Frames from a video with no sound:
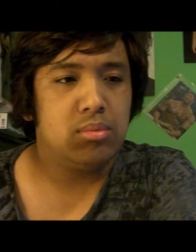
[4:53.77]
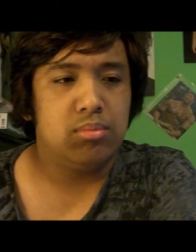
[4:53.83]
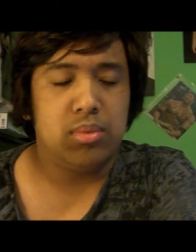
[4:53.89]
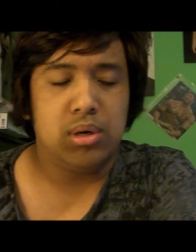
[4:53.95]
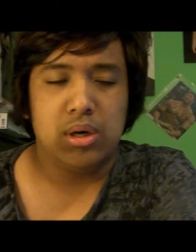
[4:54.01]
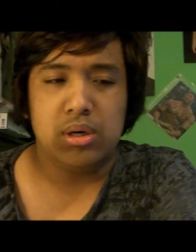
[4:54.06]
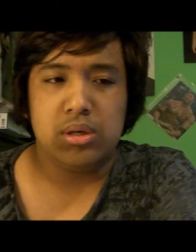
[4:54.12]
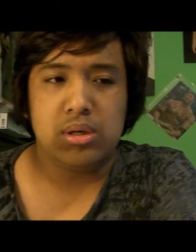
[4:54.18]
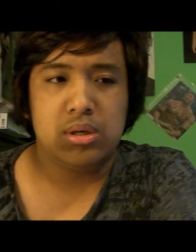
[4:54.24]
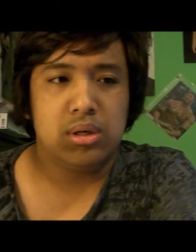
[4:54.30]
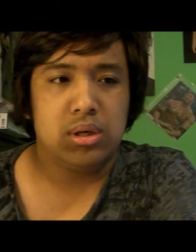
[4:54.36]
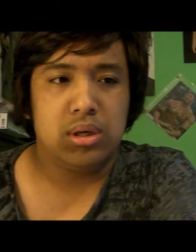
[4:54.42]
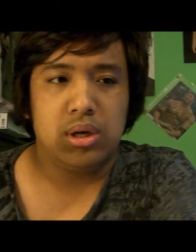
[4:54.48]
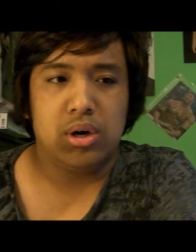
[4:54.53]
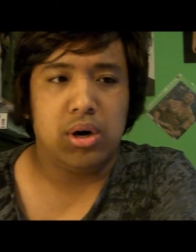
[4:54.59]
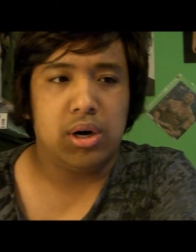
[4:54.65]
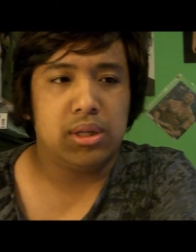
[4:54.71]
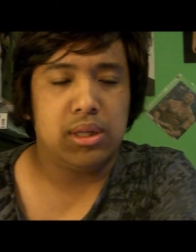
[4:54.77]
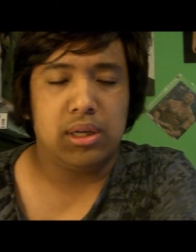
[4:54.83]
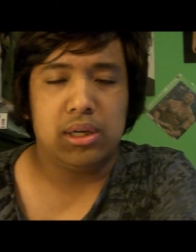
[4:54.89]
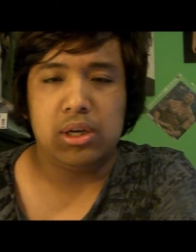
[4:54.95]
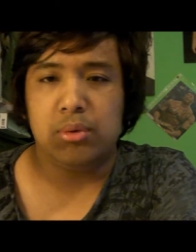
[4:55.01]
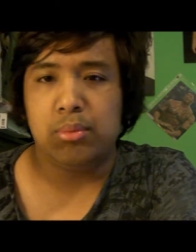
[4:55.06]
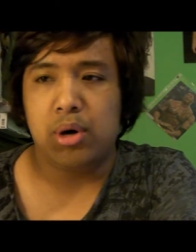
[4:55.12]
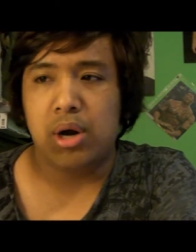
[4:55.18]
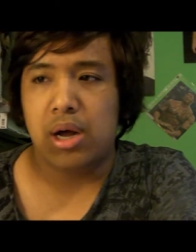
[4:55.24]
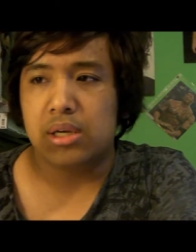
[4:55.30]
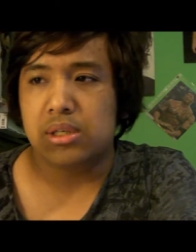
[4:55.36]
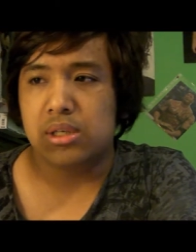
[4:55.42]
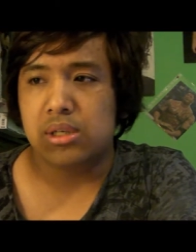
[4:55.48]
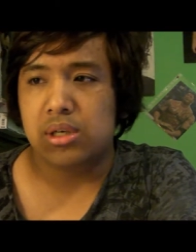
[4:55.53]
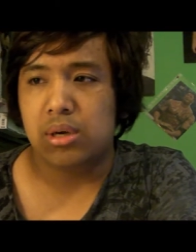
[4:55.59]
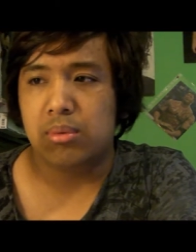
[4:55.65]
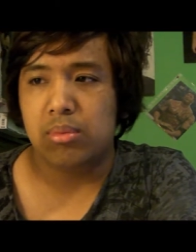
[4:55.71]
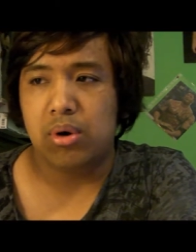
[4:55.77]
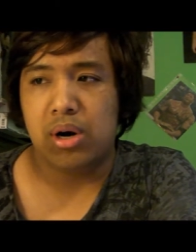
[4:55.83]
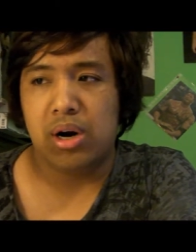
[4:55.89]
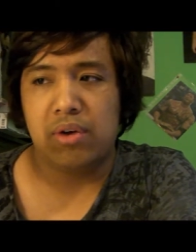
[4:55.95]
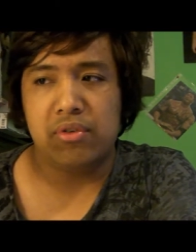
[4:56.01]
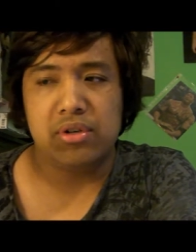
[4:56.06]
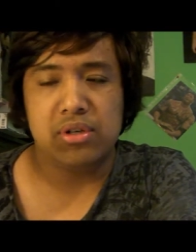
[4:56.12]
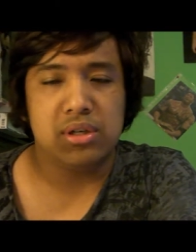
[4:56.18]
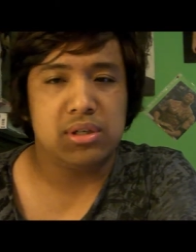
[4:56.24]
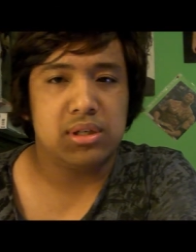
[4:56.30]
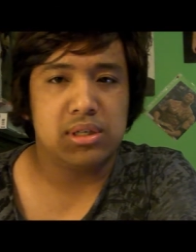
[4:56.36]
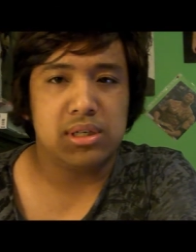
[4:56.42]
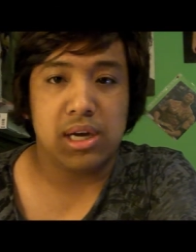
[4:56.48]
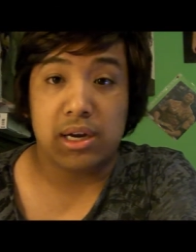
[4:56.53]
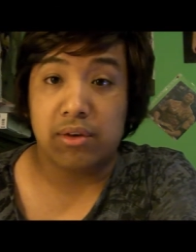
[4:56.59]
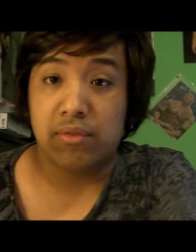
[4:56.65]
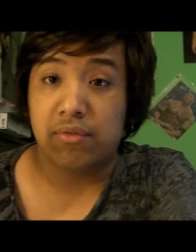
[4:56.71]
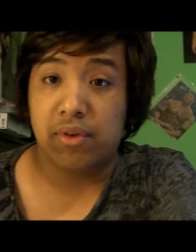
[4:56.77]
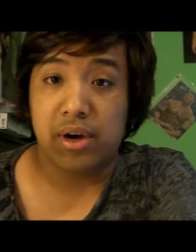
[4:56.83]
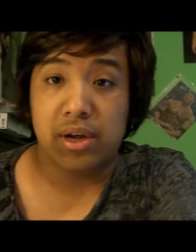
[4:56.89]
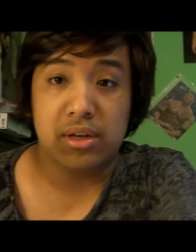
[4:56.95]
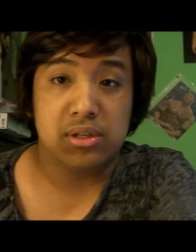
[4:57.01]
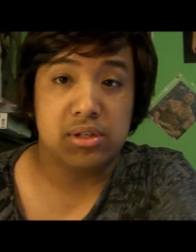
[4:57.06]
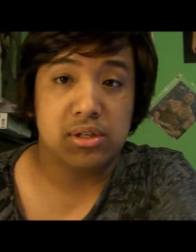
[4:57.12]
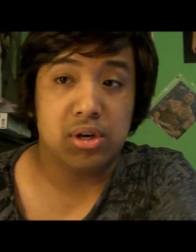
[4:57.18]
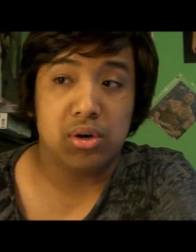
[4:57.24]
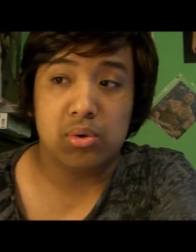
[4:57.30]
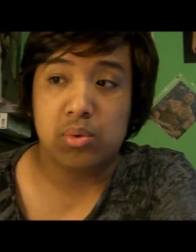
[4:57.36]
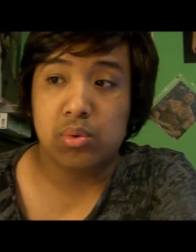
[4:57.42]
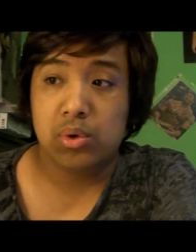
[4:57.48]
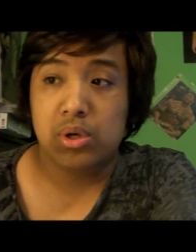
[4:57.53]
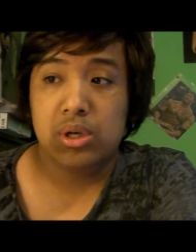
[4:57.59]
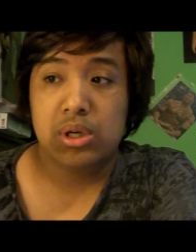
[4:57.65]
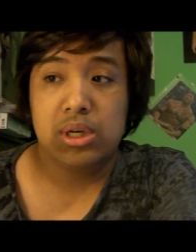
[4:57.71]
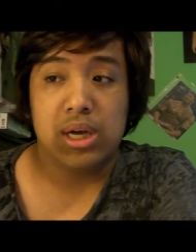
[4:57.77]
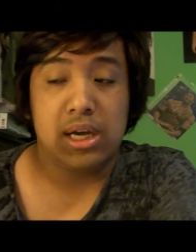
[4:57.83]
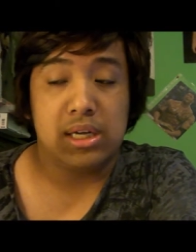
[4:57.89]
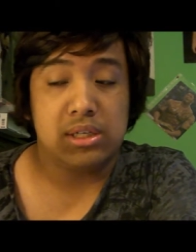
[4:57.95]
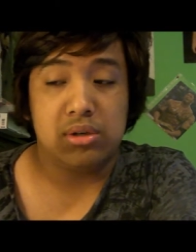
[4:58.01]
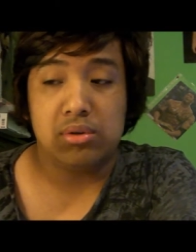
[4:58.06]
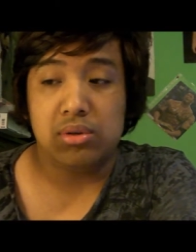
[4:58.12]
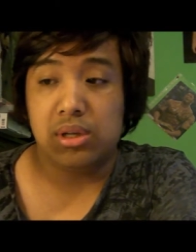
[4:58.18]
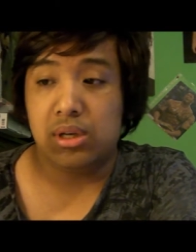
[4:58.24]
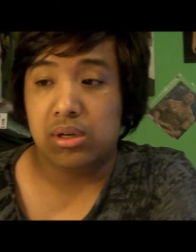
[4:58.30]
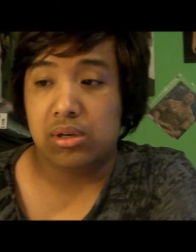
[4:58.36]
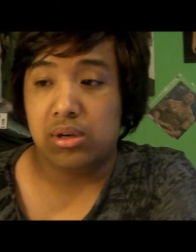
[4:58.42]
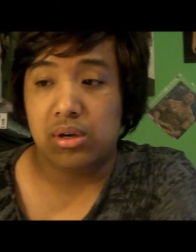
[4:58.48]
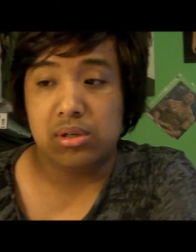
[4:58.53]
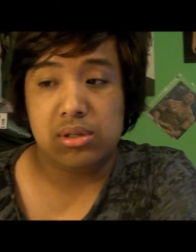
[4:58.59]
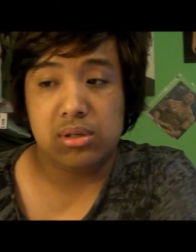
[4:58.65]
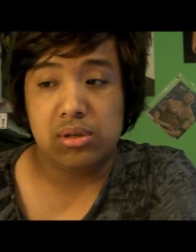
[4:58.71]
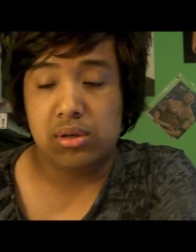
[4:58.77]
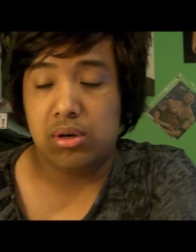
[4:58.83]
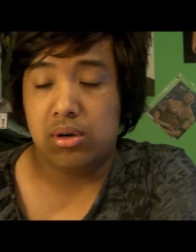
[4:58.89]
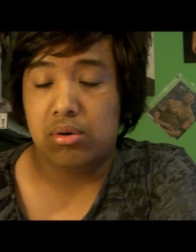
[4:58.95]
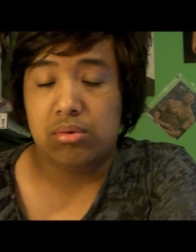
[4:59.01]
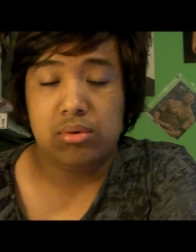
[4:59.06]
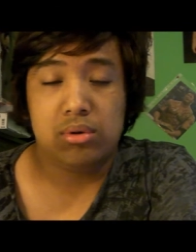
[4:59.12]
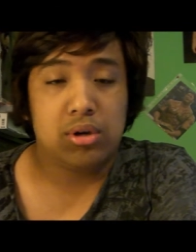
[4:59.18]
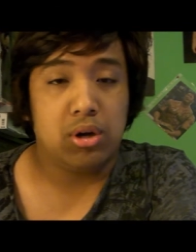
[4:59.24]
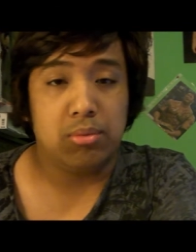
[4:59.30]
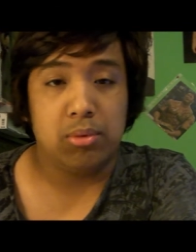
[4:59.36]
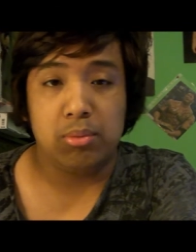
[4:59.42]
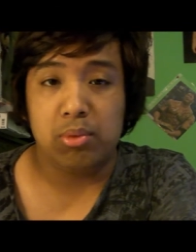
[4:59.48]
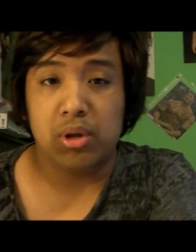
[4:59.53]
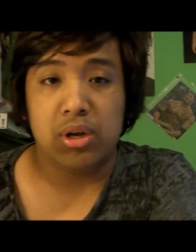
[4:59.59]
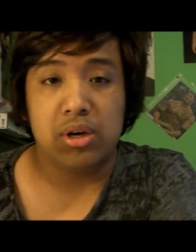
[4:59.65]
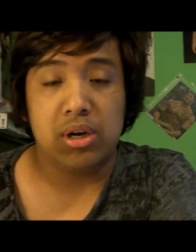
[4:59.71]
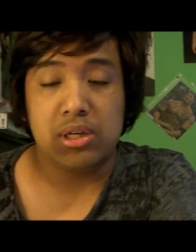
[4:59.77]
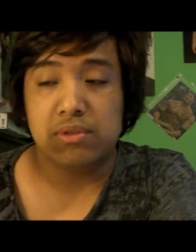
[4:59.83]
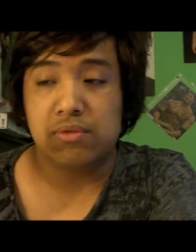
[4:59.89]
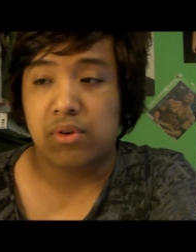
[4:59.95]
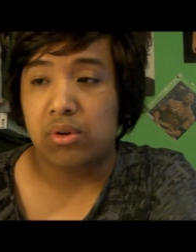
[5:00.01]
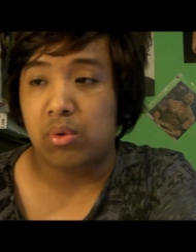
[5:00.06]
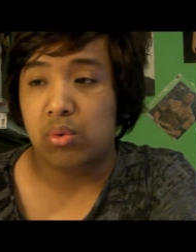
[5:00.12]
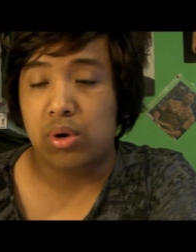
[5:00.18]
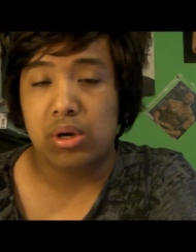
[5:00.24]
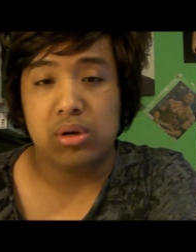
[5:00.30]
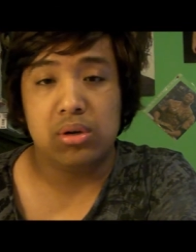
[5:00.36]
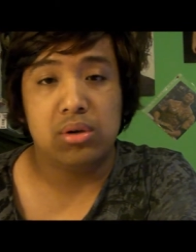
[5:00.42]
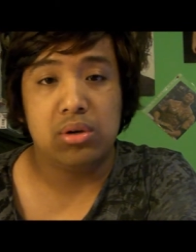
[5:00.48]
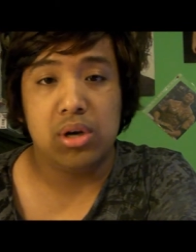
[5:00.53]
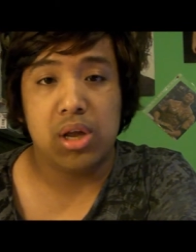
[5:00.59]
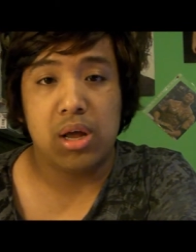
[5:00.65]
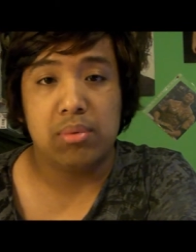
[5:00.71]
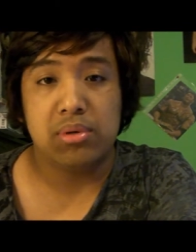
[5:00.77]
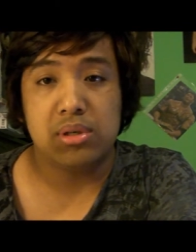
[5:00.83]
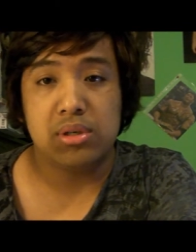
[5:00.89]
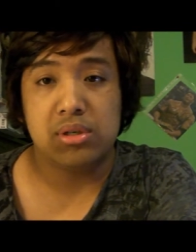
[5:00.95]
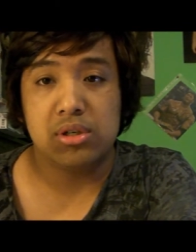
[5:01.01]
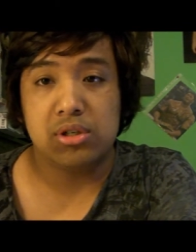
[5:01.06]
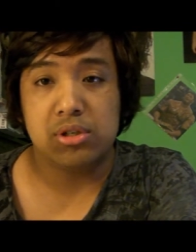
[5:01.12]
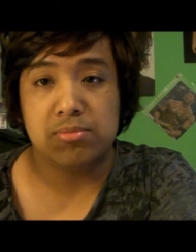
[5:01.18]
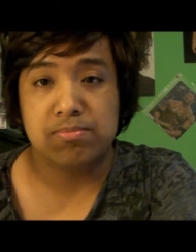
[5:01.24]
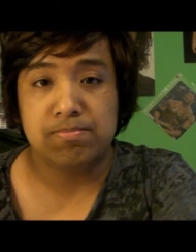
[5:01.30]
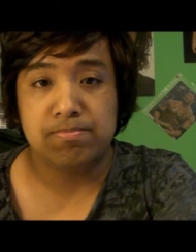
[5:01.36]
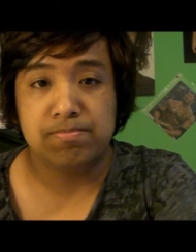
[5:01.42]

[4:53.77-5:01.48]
But, you know, I think Gilbert has his number ever since the second fight. So, I still think he does. You know, Gilbert Melendez for the win. Unanimous decision.